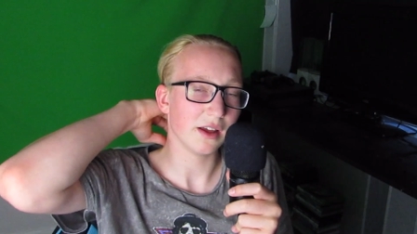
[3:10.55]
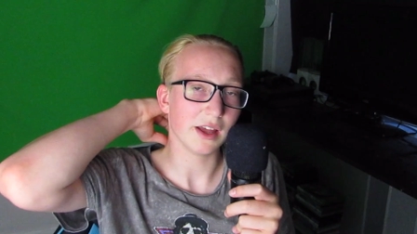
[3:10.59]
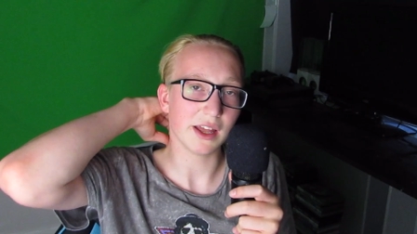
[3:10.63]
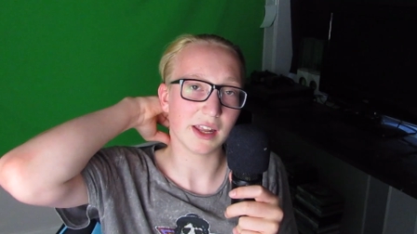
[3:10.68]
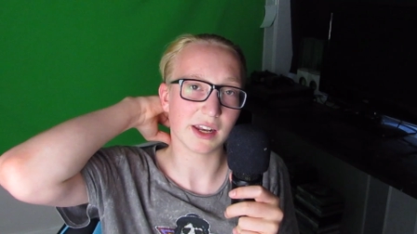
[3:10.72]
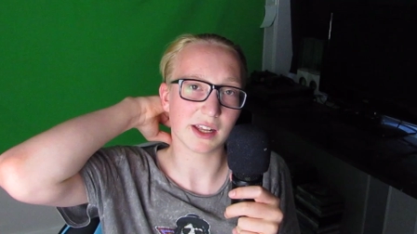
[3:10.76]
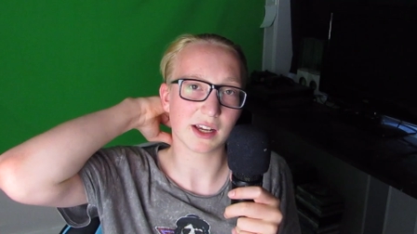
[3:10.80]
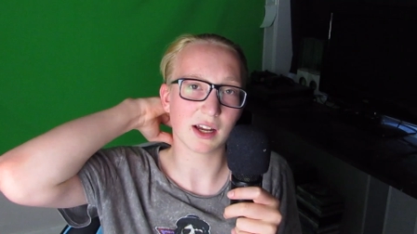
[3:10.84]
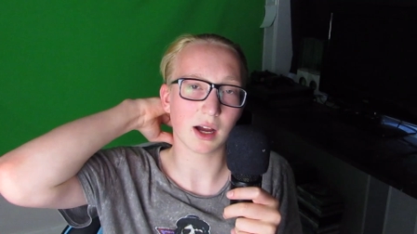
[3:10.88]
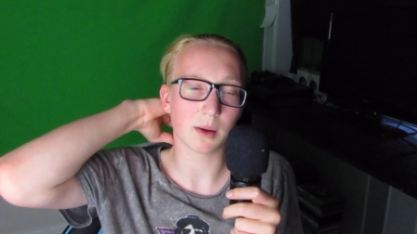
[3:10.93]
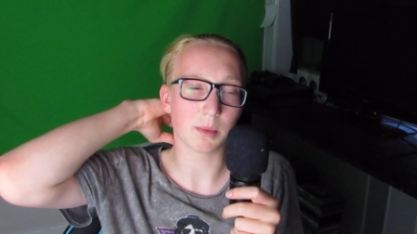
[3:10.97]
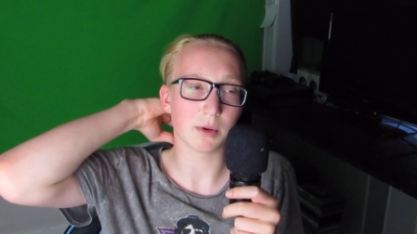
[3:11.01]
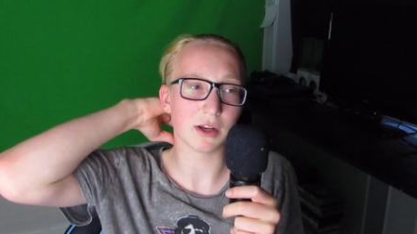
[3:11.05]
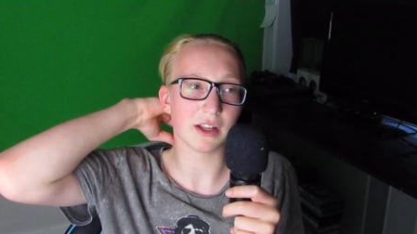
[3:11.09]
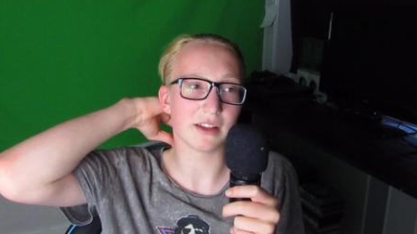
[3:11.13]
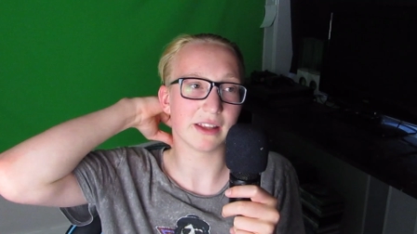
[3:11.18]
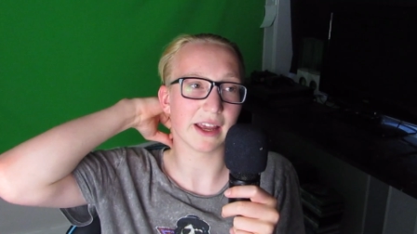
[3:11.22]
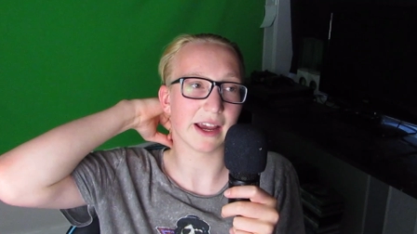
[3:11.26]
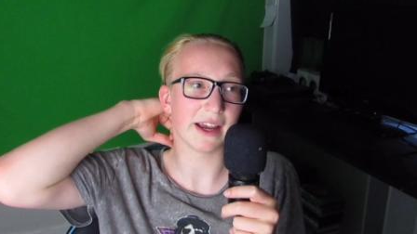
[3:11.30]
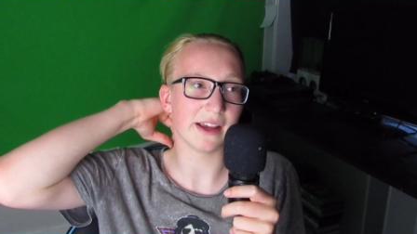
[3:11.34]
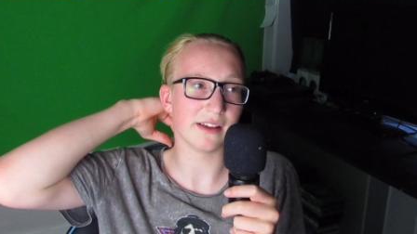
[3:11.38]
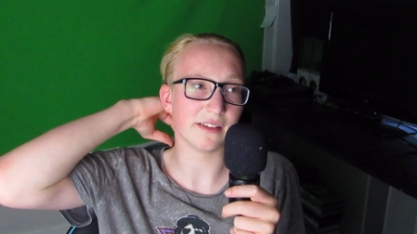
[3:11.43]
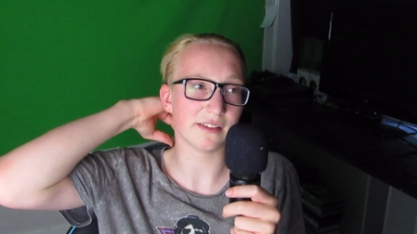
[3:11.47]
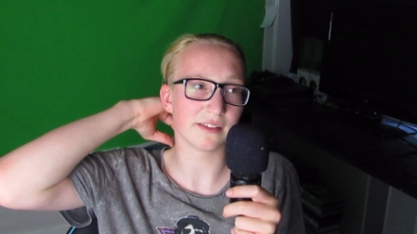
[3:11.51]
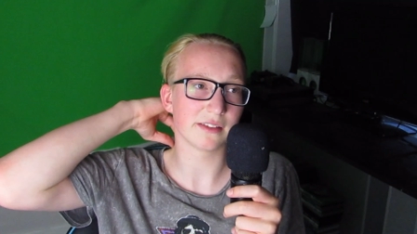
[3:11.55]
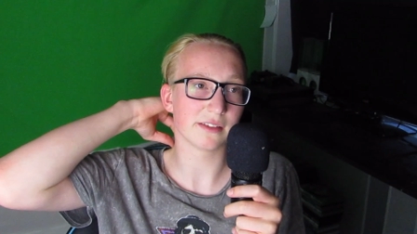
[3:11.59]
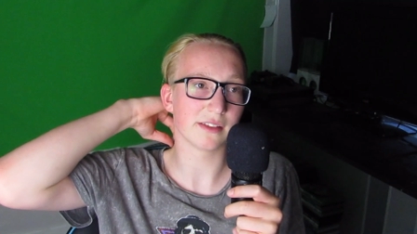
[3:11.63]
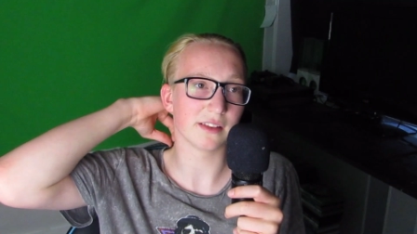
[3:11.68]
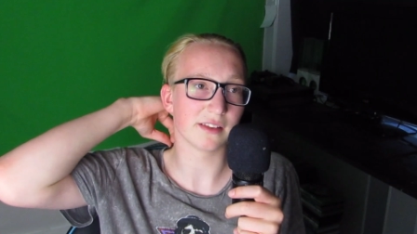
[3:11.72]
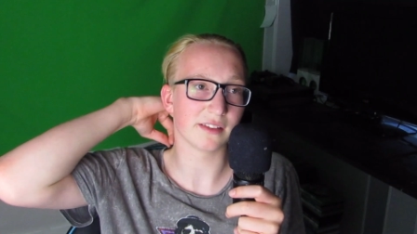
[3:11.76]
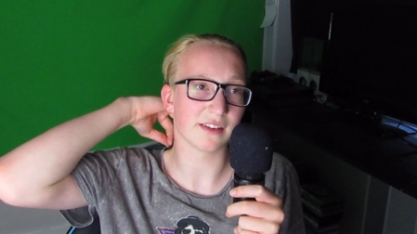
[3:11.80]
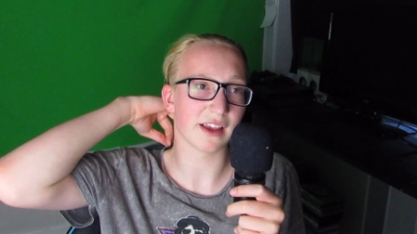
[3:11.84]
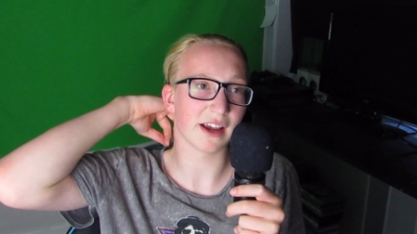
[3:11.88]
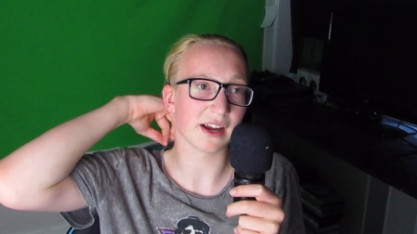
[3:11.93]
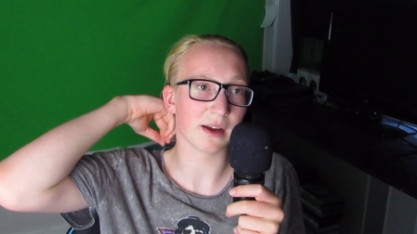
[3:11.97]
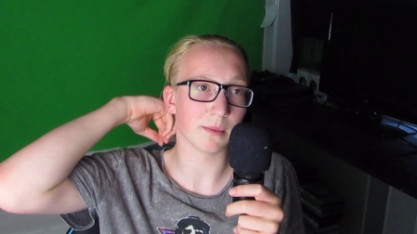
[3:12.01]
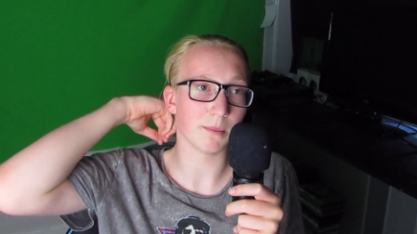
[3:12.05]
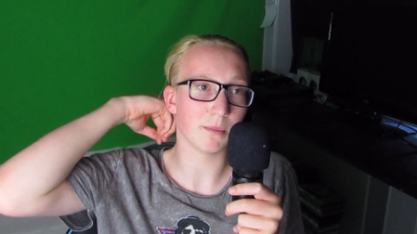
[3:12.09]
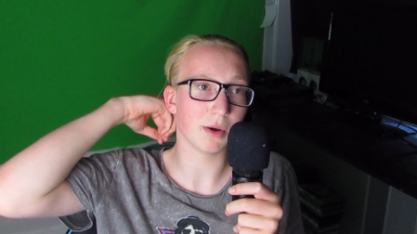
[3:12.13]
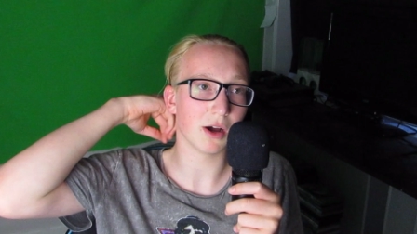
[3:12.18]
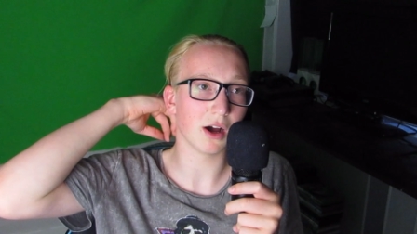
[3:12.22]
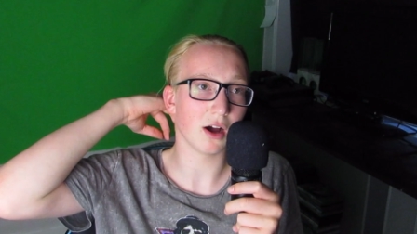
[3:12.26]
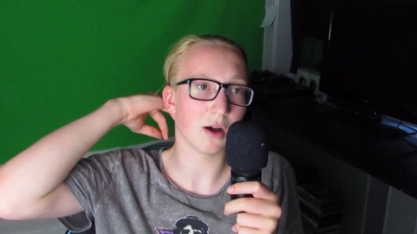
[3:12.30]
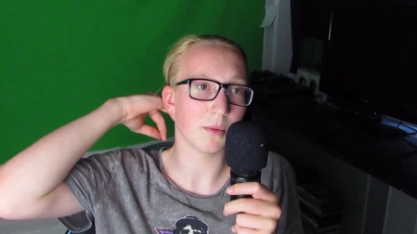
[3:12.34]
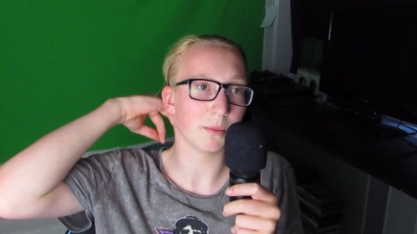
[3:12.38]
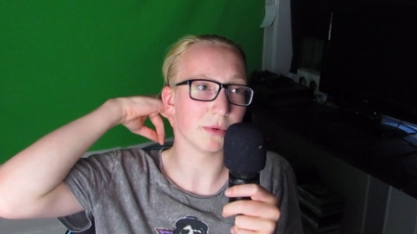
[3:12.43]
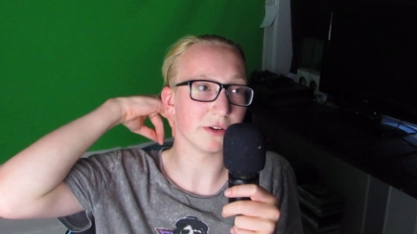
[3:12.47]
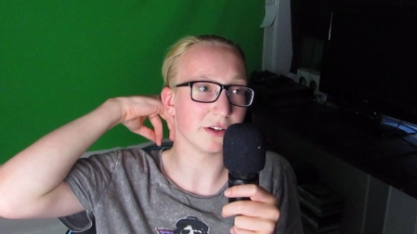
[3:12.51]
in a couple of days, the second part,